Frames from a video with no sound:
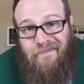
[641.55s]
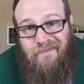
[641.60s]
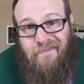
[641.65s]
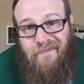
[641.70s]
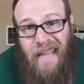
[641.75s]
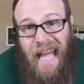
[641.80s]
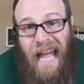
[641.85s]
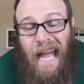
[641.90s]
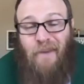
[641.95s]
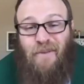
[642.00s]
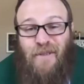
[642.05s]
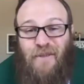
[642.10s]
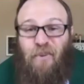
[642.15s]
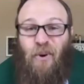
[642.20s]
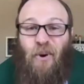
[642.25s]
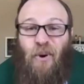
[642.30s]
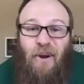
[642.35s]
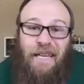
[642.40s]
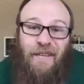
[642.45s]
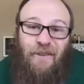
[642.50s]
I was
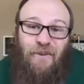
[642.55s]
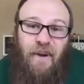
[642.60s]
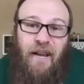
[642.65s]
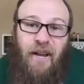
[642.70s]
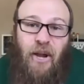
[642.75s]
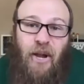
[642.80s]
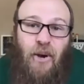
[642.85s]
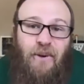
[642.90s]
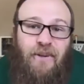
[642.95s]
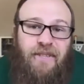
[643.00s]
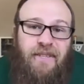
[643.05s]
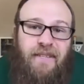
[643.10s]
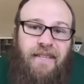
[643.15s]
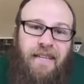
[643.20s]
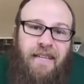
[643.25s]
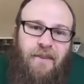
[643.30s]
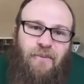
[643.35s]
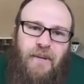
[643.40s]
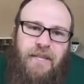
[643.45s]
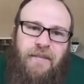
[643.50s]
born into a Goshen
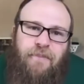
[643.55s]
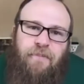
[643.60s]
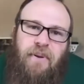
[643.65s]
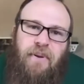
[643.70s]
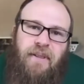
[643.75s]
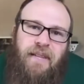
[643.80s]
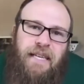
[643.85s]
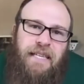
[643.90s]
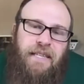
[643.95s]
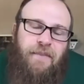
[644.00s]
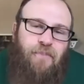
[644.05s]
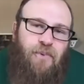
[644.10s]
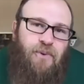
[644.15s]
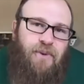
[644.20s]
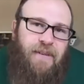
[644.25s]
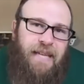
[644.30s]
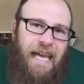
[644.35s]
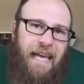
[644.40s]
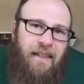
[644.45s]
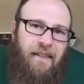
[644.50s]
in which police
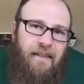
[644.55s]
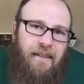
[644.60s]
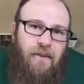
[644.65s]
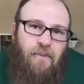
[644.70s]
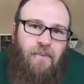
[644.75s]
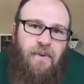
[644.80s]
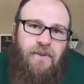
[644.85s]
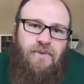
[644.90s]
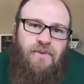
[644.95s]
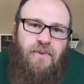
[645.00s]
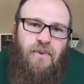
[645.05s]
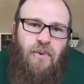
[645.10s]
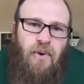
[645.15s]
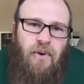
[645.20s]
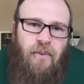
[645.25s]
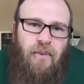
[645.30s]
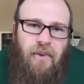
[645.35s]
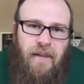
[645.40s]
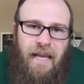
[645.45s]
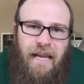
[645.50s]
brutality was
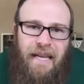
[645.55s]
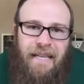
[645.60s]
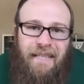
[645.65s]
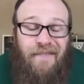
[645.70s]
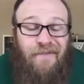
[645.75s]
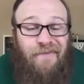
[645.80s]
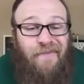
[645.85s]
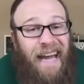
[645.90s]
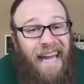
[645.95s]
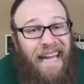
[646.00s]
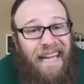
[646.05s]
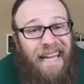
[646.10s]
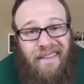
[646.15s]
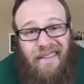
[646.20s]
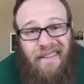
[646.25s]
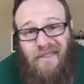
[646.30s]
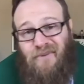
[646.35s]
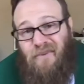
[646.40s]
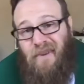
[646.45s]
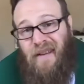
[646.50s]
normalized,
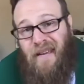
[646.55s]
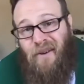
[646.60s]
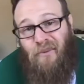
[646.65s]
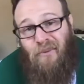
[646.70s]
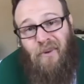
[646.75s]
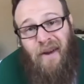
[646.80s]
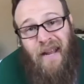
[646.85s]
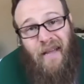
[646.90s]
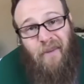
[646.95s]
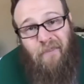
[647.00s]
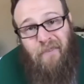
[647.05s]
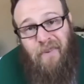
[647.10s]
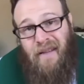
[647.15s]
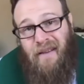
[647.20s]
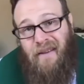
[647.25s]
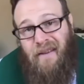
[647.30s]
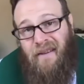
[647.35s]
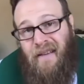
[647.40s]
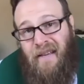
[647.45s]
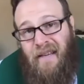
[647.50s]
violence ran
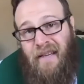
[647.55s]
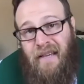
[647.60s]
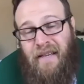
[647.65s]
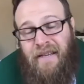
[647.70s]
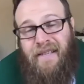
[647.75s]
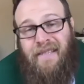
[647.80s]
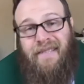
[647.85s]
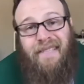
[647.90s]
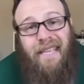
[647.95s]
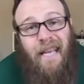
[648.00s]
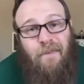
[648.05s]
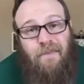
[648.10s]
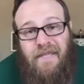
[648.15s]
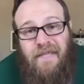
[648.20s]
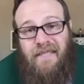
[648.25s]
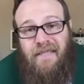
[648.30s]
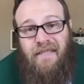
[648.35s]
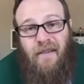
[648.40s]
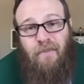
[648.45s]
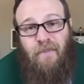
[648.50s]
rampant,
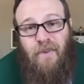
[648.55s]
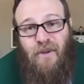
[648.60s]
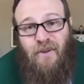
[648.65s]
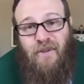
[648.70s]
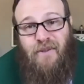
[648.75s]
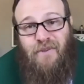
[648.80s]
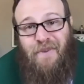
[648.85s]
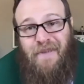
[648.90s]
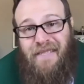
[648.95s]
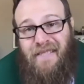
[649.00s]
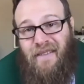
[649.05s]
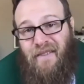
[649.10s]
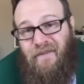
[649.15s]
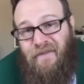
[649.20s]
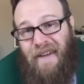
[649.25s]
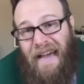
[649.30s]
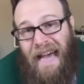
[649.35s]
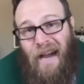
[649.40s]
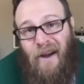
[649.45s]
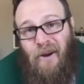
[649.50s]
substance abuse was
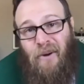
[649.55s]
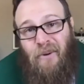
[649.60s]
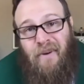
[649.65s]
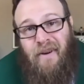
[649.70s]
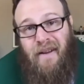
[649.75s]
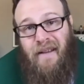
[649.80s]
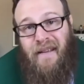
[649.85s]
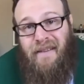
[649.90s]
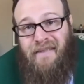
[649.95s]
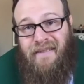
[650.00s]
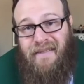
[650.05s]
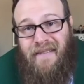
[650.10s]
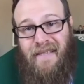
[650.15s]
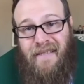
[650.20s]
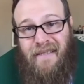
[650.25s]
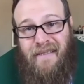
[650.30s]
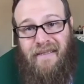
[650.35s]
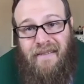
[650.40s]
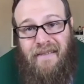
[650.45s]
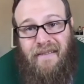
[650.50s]
devouring its
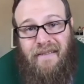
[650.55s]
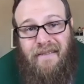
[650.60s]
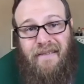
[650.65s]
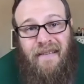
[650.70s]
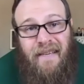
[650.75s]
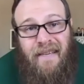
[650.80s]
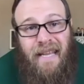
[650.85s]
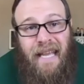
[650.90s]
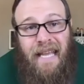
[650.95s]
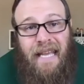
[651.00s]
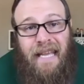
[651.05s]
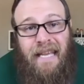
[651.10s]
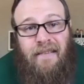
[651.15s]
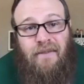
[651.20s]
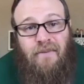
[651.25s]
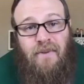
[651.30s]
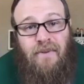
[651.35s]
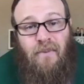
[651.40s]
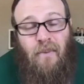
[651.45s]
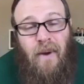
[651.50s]
citizens, and AIDS
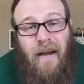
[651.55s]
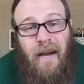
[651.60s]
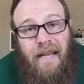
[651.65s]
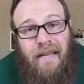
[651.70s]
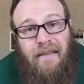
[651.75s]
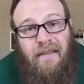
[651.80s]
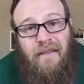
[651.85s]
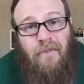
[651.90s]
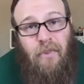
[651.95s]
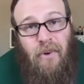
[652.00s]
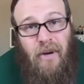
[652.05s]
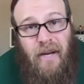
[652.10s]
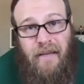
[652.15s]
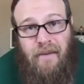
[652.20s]
was widespread.